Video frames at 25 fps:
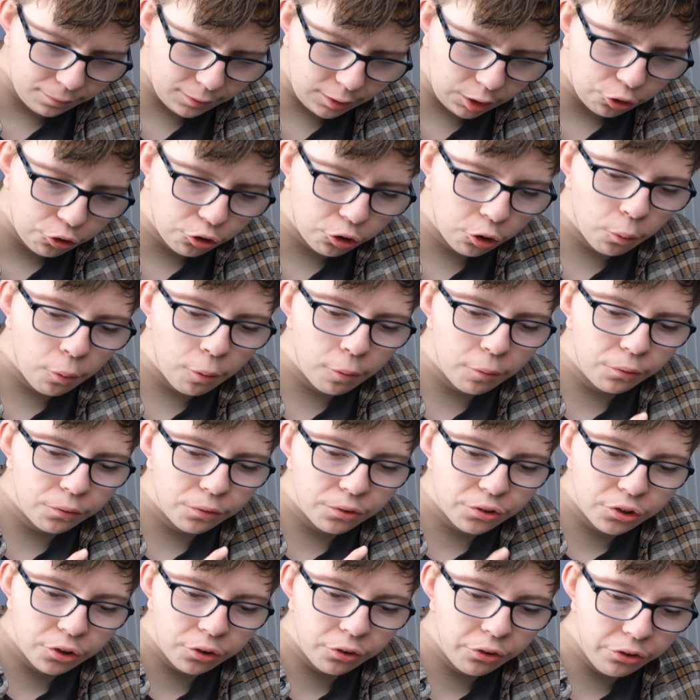so on
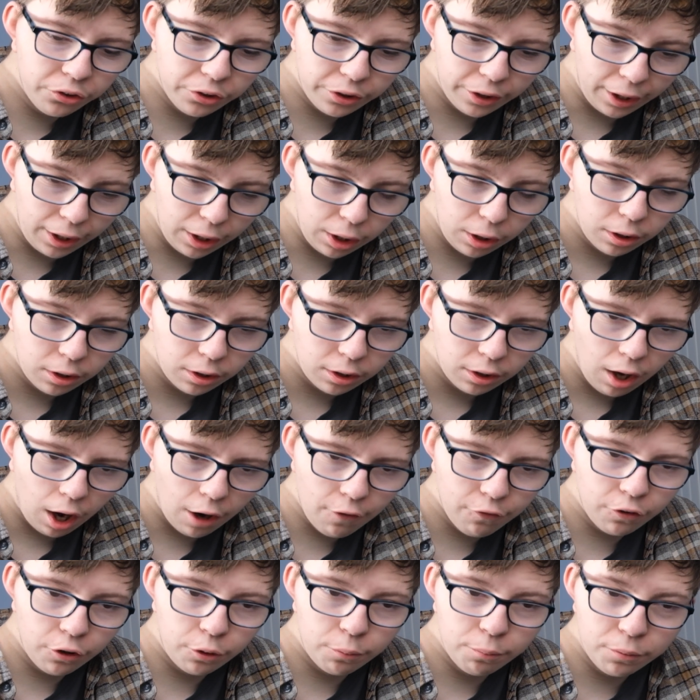Sunday, I
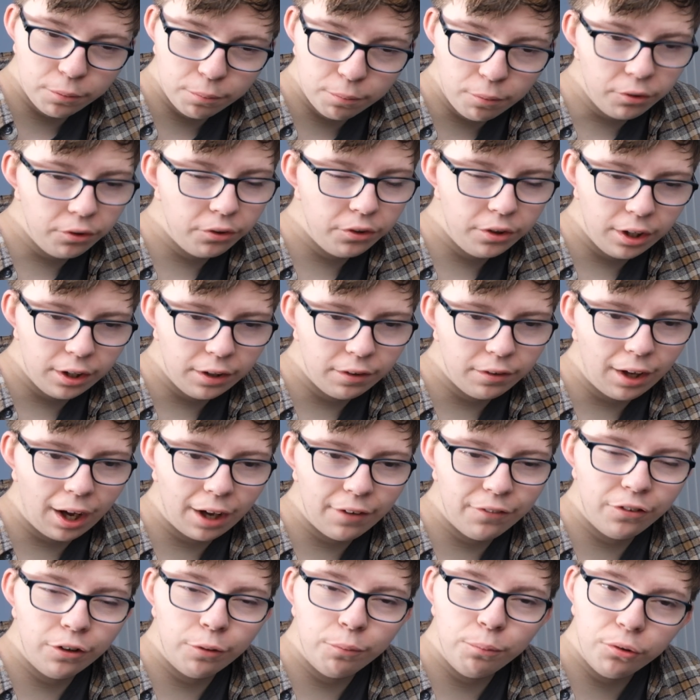
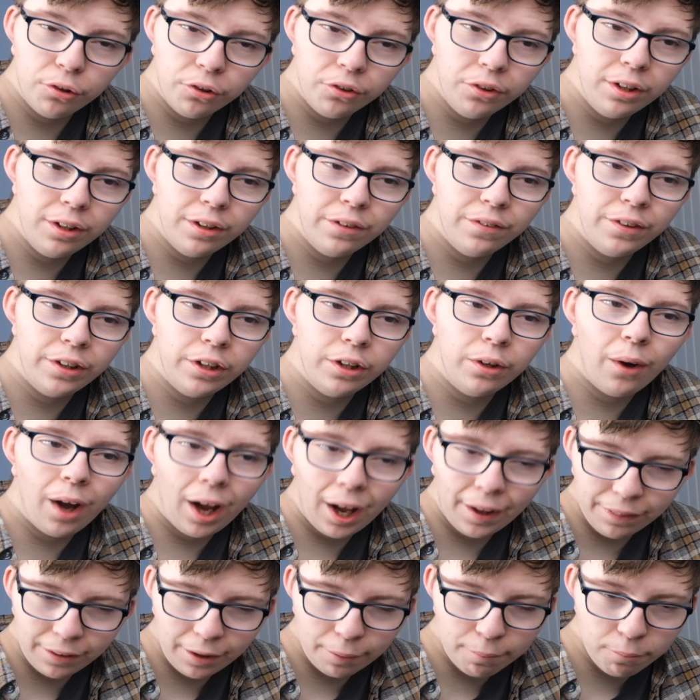filmed Sunday's video
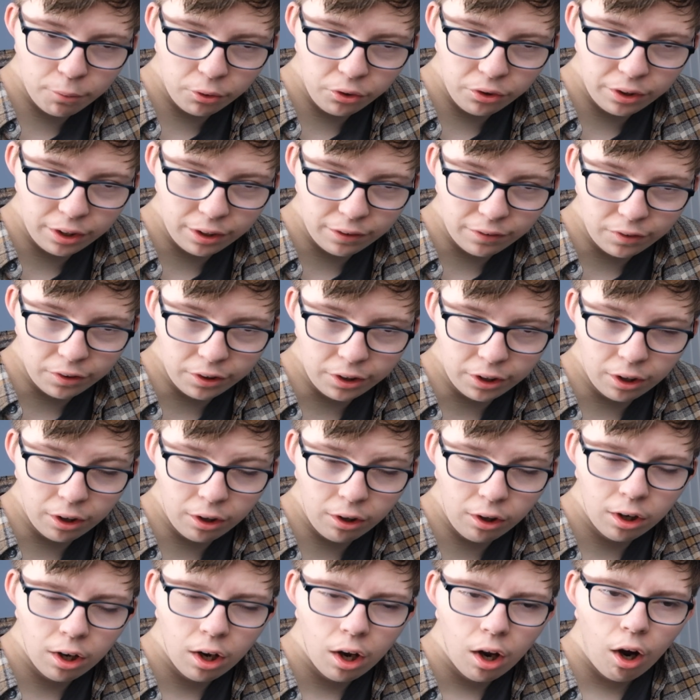and then Monday's
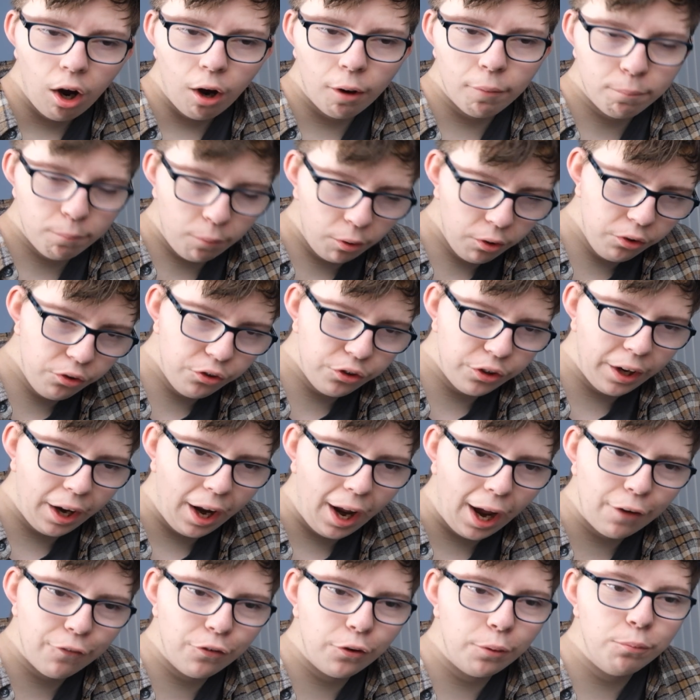video. On Monday,
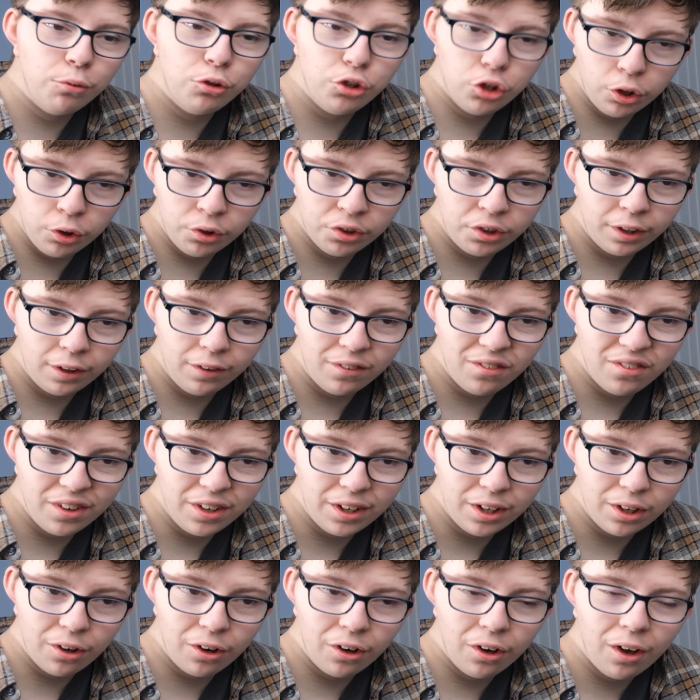I filmed Tuesday's
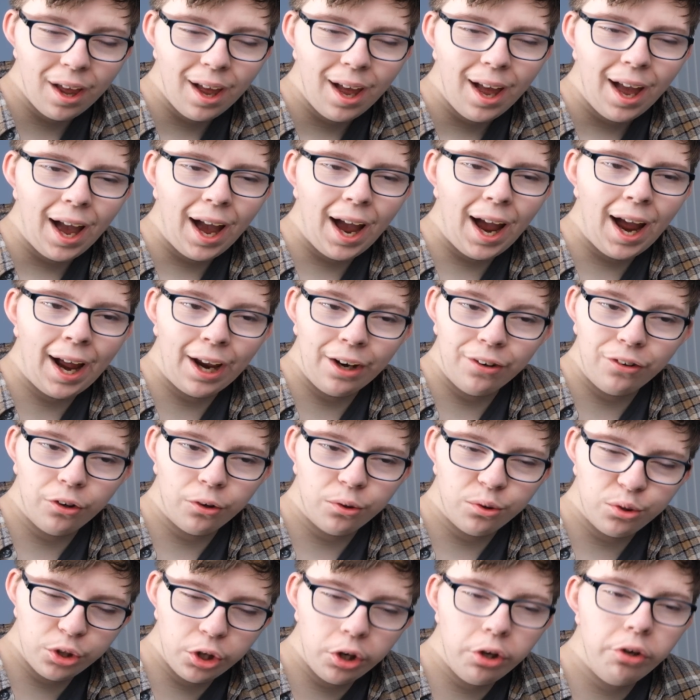video, and on
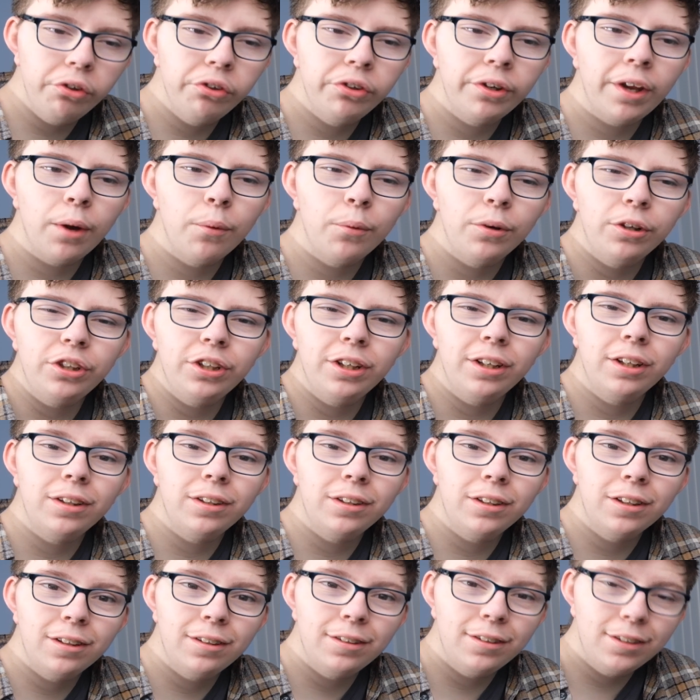Tuesday, which is
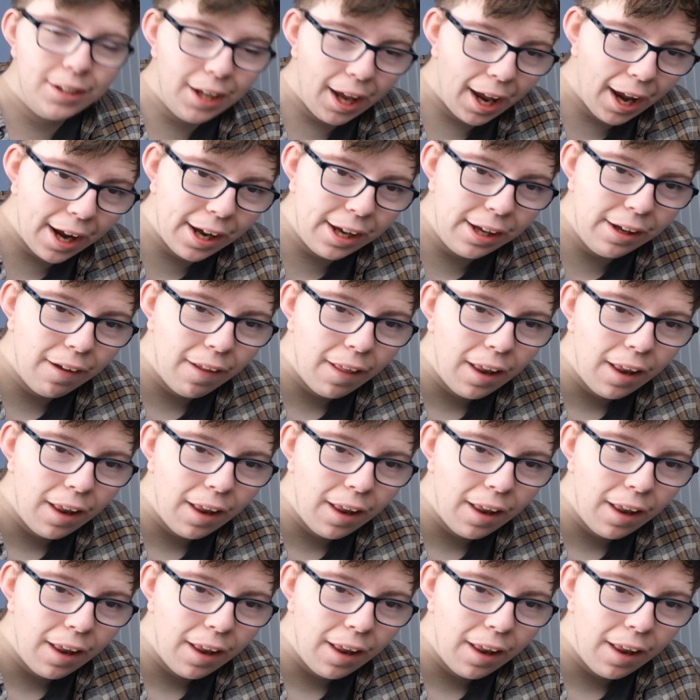today,